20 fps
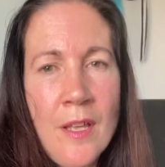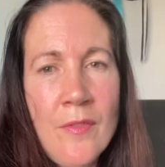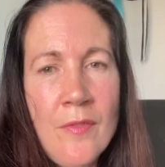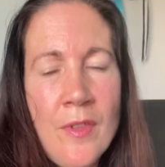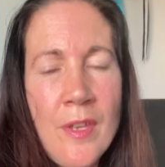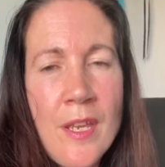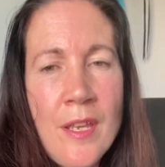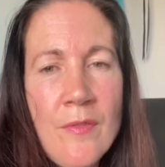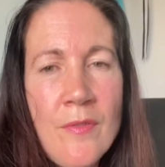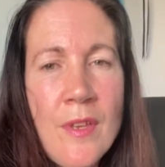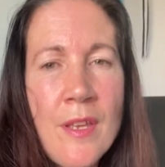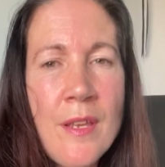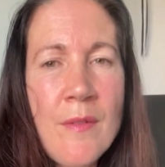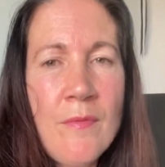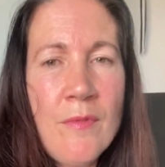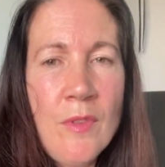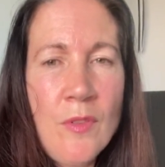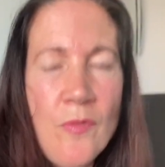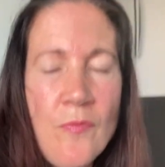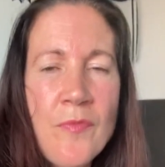
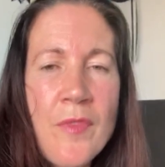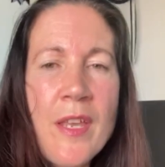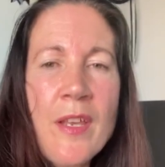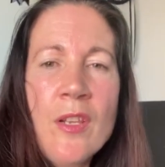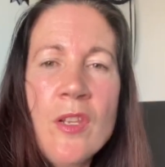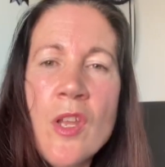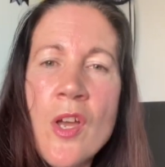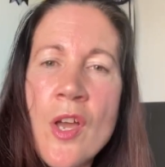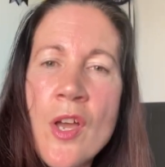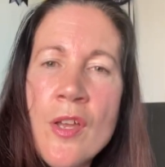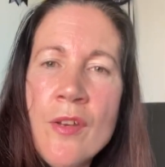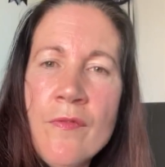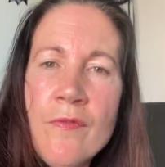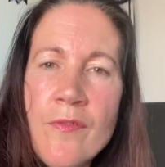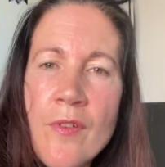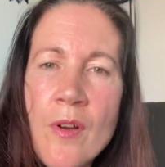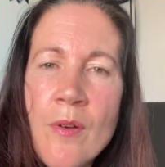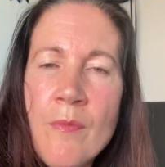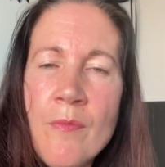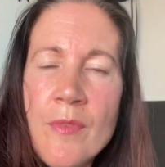They learn
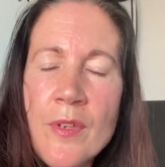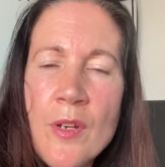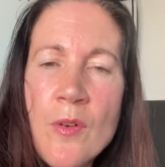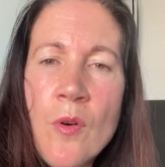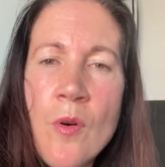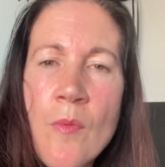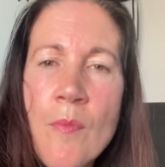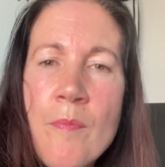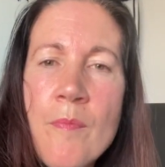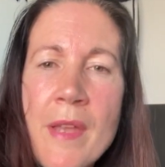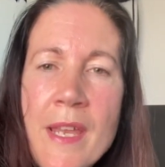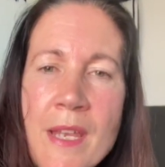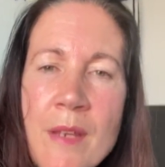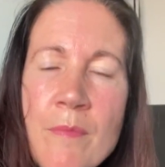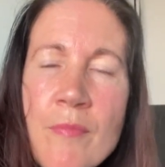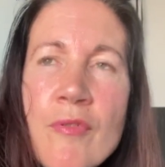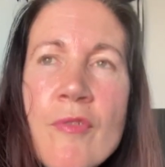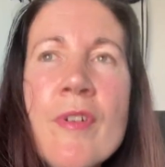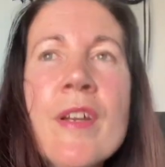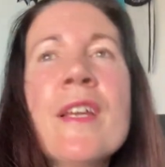from, being
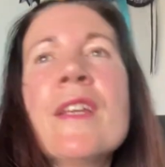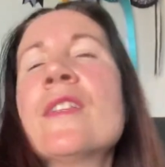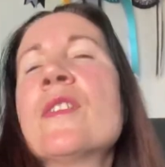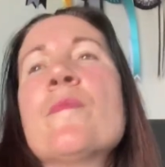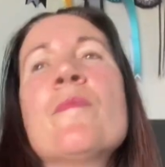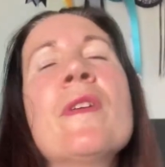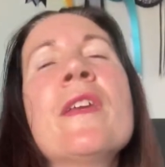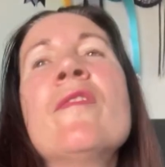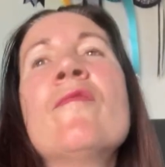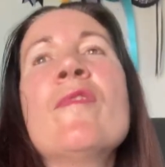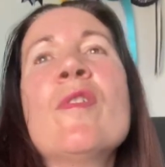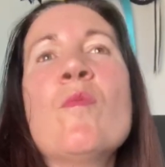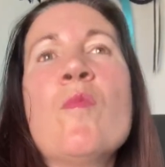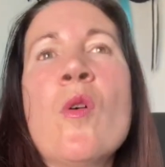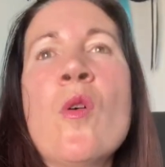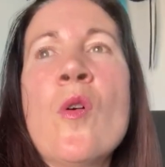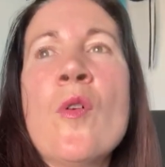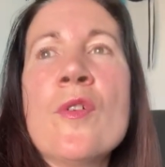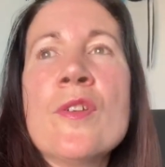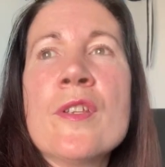praised, being
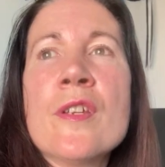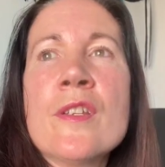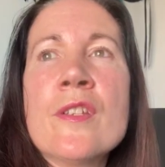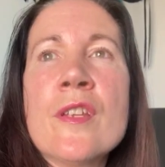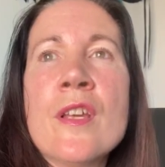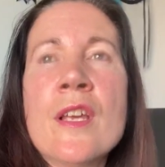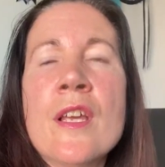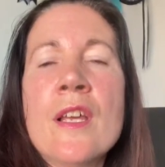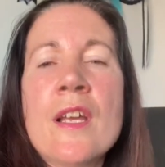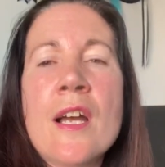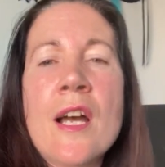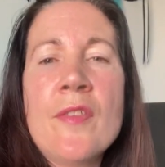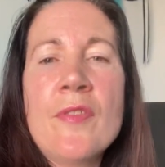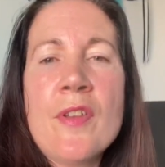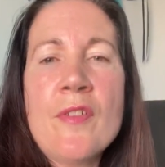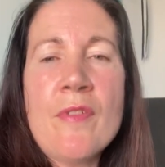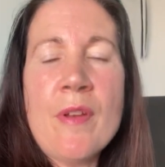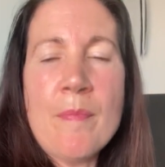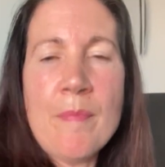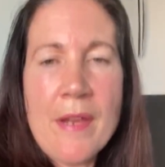rewarded, and
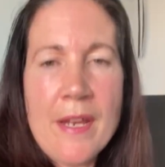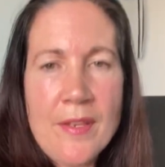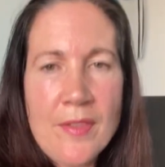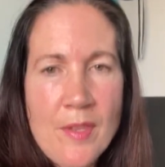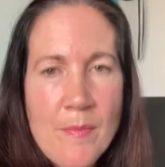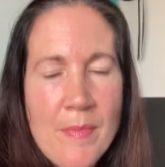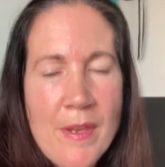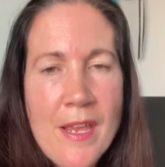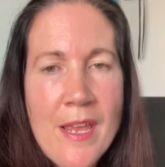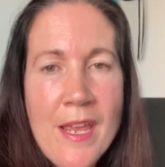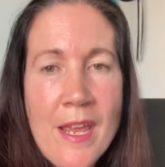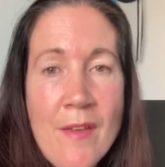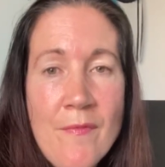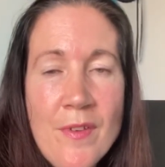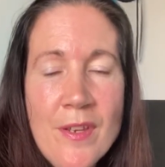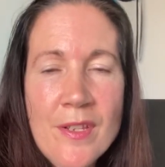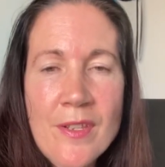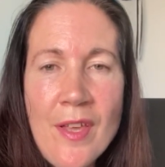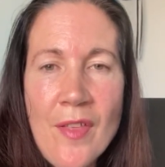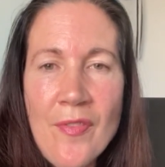they repeat the
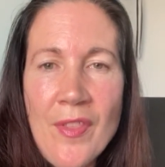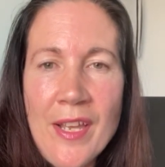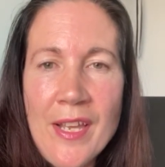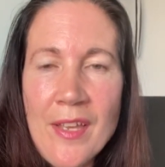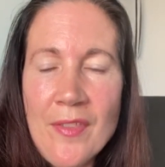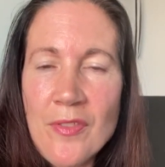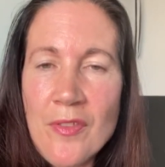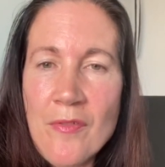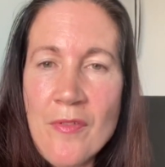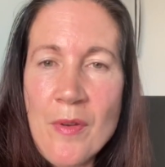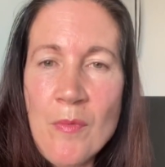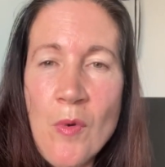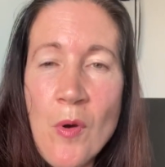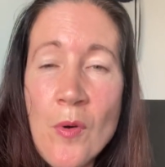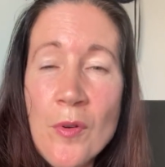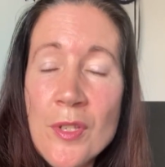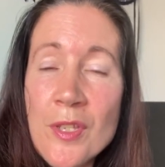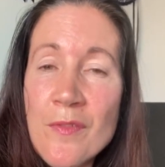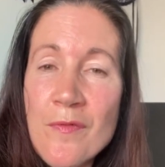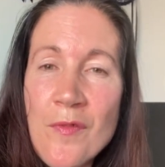behaviours that they get the
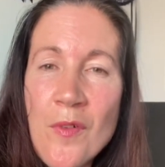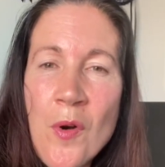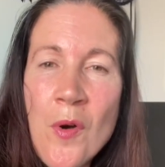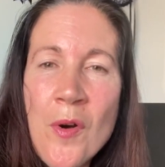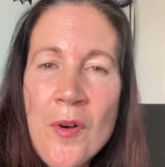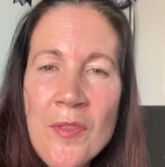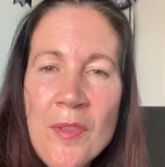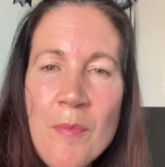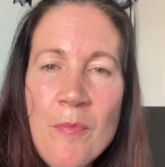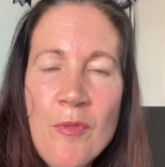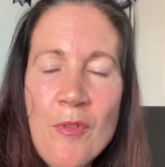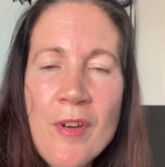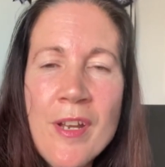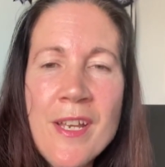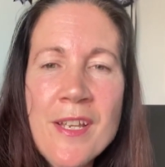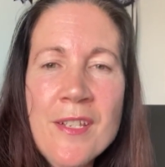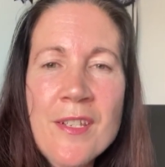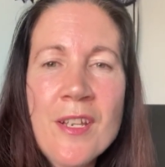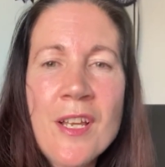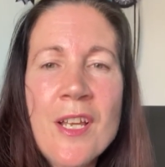rewards for and the
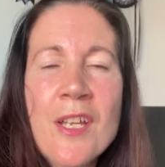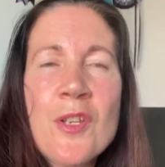praise.